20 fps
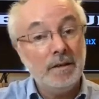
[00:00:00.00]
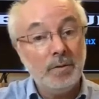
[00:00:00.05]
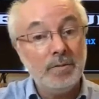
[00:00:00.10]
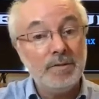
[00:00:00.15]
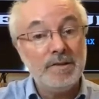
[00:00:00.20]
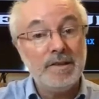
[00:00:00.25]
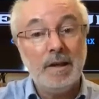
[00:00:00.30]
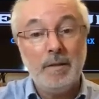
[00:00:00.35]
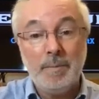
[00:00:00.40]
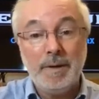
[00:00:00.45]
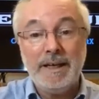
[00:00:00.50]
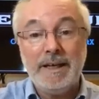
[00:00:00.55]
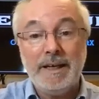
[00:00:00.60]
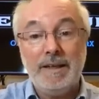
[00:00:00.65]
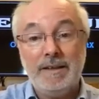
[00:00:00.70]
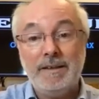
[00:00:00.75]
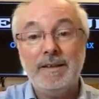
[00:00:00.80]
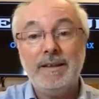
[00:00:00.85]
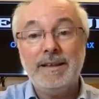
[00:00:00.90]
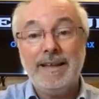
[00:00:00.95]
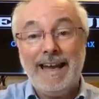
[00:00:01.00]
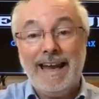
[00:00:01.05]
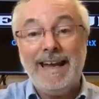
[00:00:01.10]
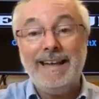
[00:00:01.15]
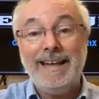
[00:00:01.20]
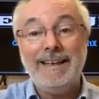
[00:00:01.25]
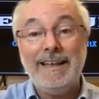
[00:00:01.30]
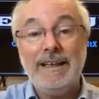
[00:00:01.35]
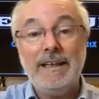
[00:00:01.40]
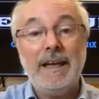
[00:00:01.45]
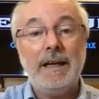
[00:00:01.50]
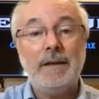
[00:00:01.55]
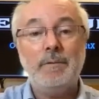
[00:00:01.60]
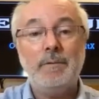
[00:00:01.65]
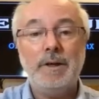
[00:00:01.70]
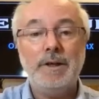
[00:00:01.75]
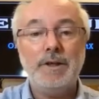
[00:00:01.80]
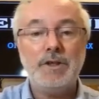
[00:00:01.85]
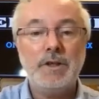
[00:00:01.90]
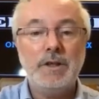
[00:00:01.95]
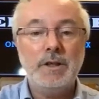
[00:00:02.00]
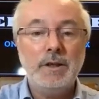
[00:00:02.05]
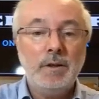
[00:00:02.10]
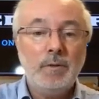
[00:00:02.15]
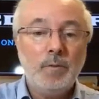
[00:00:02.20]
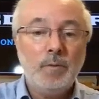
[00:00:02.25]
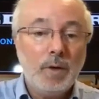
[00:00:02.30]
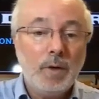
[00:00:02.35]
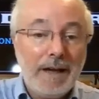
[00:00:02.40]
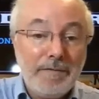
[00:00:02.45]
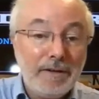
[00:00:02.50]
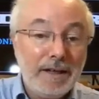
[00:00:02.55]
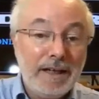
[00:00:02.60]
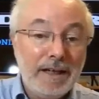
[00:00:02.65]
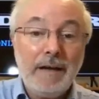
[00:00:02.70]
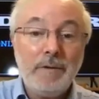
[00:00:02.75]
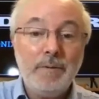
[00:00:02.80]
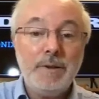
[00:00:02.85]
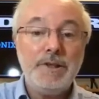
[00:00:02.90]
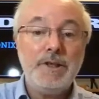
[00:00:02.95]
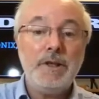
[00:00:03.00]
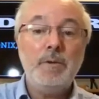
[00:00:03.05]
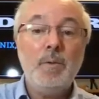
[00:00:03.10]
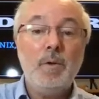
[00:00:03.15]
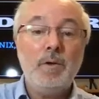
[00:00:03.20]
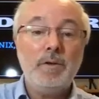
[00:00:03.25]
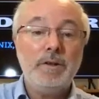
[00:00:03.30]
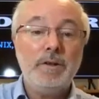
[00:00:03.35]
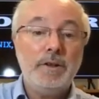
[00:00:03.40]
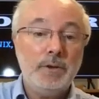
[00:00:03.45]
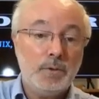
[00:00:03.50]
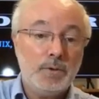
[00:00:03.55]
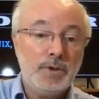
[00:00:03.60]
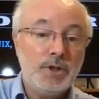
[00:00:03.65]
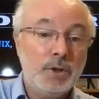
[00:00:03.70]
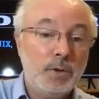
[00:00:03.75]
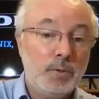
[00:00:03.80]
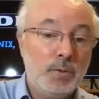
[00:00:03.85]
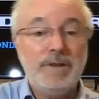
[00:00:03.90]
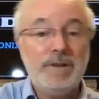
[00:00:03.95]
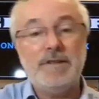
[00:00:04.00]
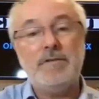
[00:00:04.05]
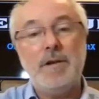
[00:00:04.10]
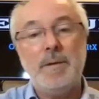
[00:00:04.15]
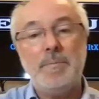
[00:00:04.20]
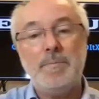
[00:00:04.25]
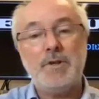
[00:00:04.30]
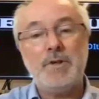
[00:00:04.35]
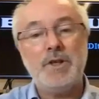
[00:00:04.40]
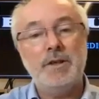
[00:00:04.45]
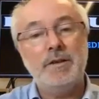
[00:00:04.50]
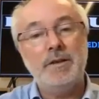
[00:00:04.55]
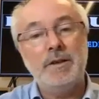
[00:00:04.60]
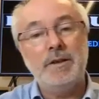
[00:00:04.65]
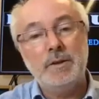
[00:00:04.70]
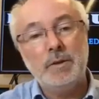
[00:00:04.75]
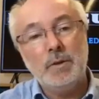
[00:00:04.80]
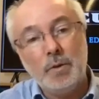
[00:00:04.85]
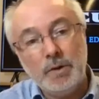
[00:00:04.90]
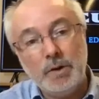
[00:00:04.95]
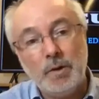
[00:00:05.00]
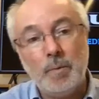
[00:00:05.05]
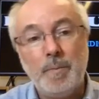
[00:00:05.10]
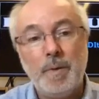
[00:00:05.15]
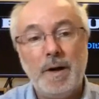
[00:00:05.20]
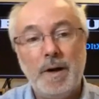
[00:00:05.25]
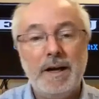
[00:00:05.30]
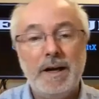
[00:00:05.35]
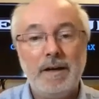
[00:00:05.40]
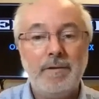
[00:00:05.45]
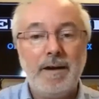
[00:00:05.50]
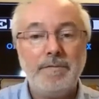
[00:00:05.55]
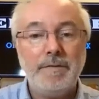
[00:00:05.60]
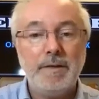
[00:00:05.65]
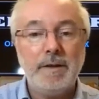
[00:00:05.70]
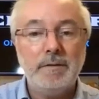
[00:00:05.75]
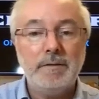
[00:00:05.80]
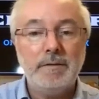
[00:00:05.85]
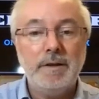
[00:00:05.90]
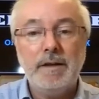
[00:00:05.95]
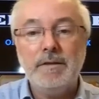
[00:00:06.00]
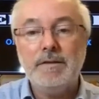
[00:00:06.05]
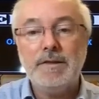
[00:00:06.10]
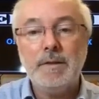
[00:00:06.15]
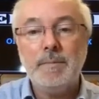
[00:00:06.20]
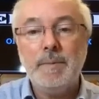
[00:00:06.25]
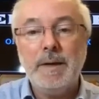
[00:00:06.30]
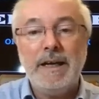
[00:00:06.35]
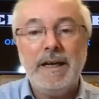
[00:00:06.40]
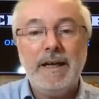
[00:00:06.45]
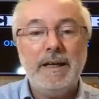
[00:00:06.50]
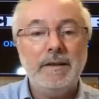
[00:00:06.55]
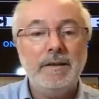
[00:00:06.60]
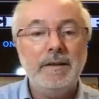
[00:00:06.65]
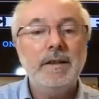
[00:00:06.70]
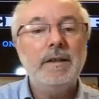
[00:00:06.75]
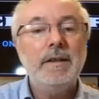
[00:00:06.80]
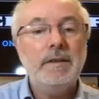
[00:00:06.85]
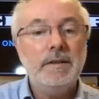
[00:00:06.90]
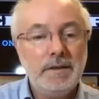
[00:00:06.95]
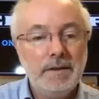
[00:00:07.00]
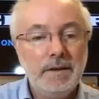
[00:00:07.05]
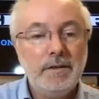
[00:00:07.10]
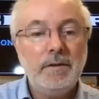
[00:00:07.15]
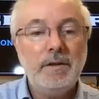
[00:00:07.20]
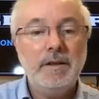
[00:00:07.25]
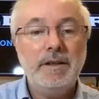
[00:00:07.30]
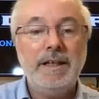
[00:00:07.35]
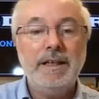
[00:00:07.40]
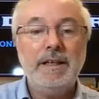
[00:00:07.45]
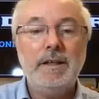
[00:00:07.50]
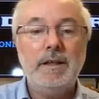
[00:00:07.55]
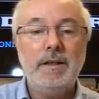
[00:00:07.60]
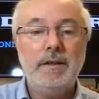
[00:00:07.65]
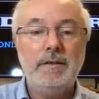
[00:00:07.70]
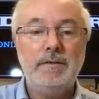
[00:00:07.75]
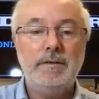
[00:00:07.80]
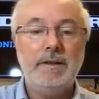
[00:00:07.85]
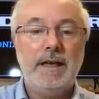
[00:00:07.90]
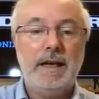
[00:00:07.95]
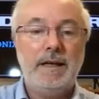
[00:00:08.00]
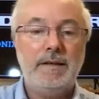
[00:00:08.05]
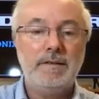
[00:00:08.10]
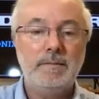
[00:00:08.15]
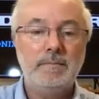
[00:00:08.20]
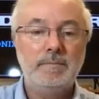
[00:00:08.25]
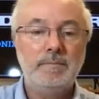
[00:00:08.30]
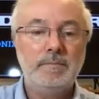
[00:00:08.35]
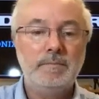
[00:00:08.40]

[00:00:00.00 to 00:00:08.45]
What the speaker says: can also be in any language. Whatever language you want your short description or your biographical note to be in, you can include that.